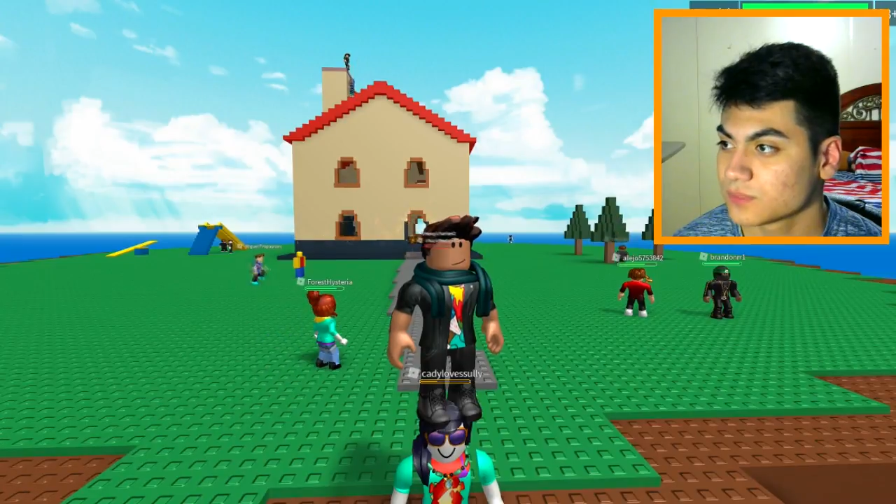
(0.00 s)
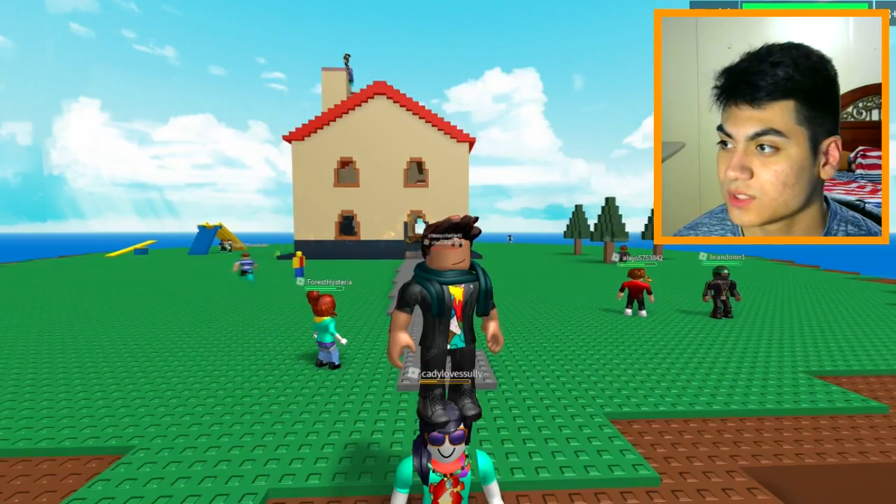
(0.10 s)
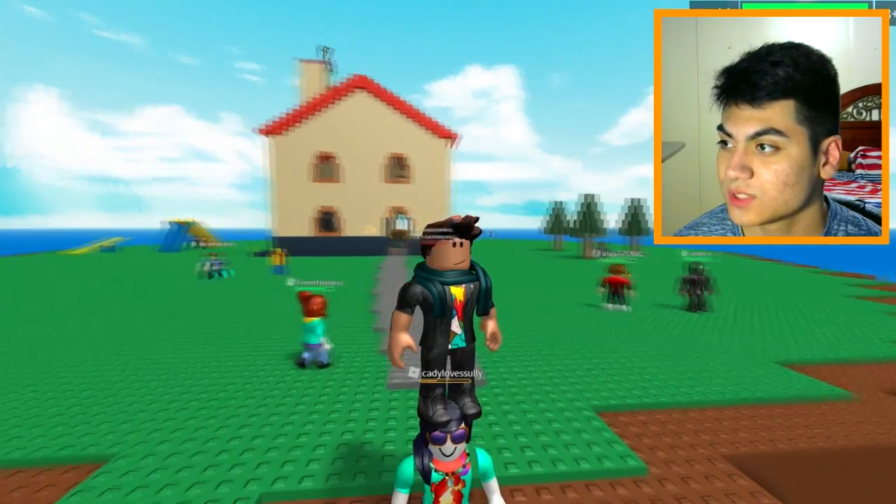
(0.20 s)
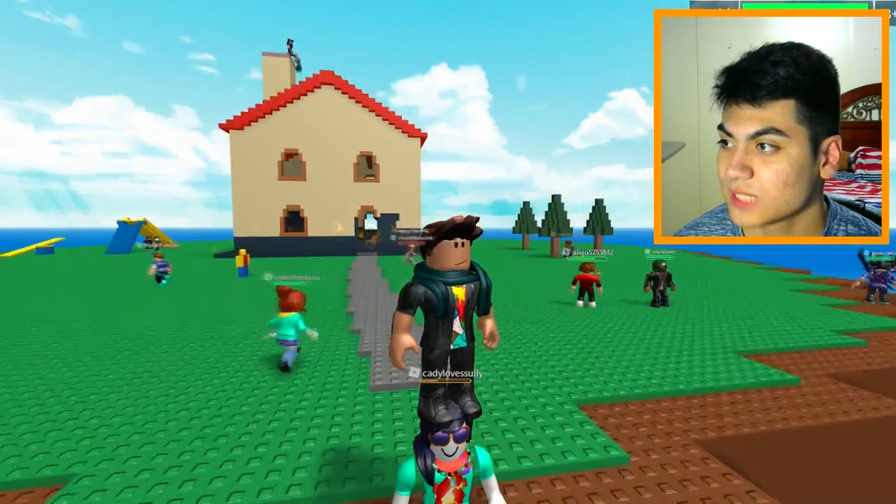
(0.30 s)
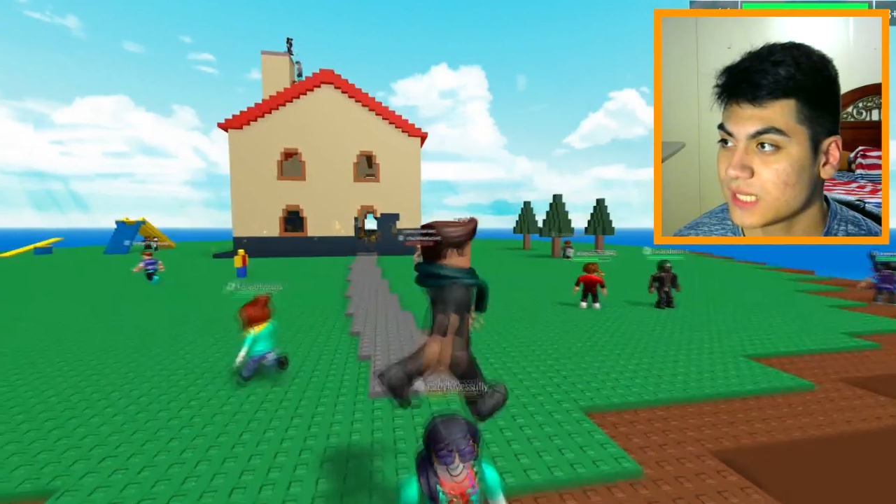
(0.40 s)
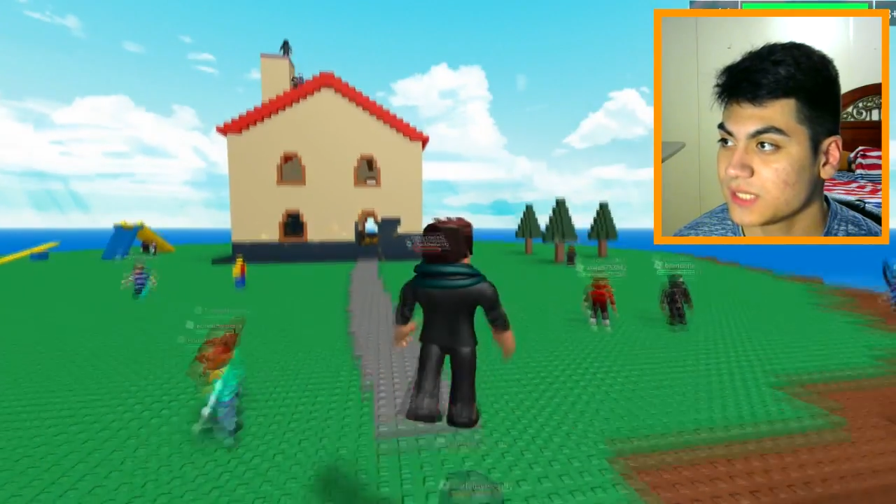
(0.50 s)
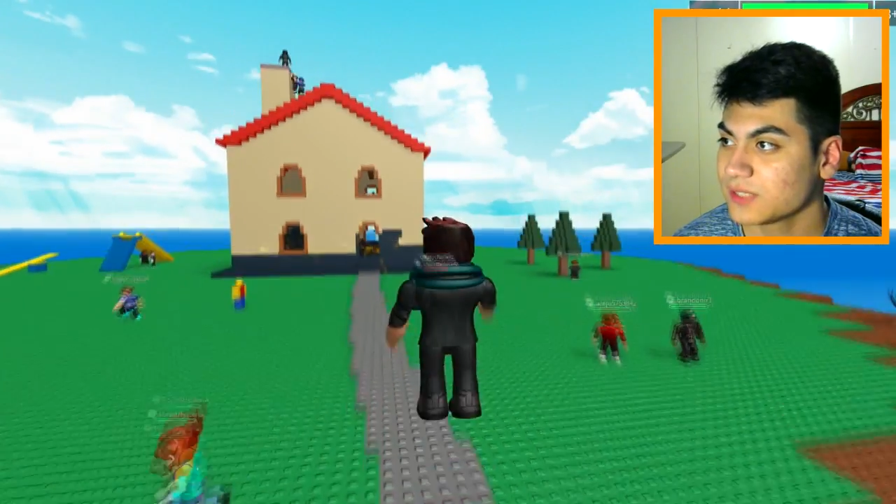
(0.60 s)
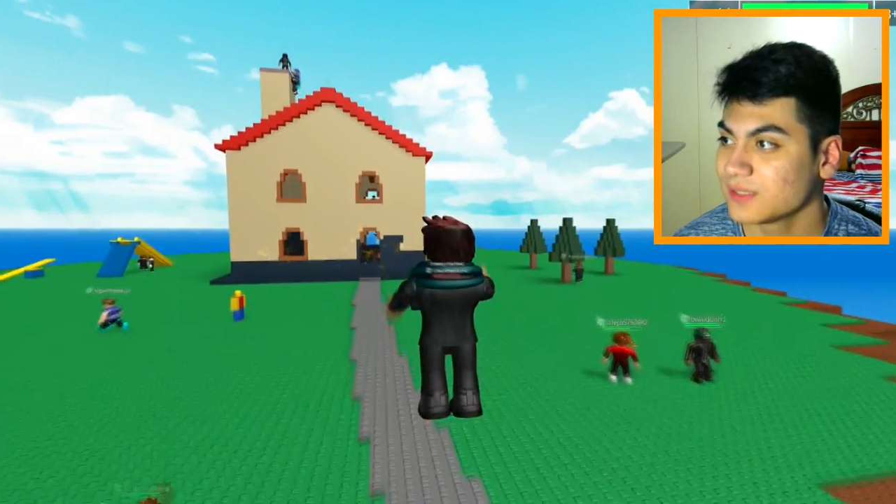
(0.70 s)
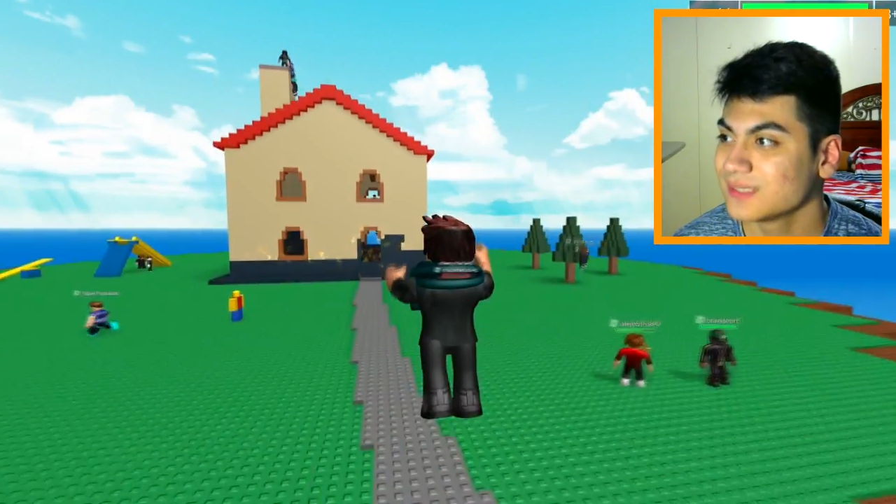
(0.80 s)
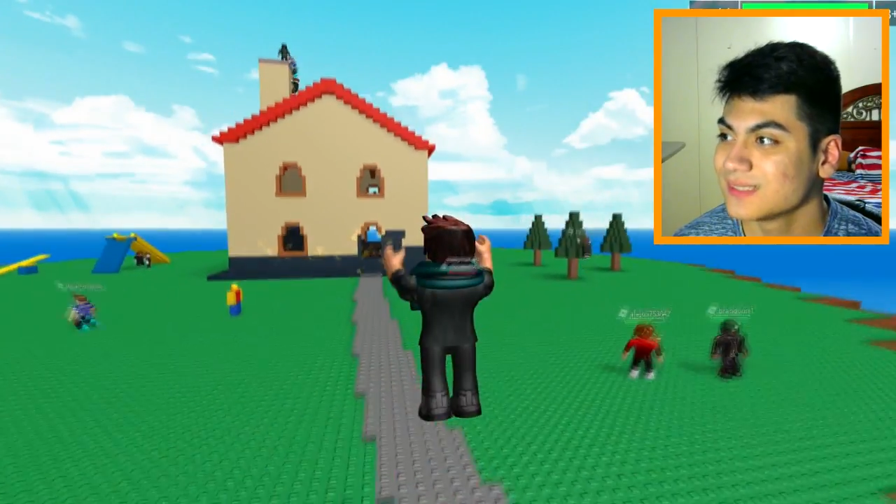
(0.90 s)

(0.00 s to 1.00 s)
Just standing here.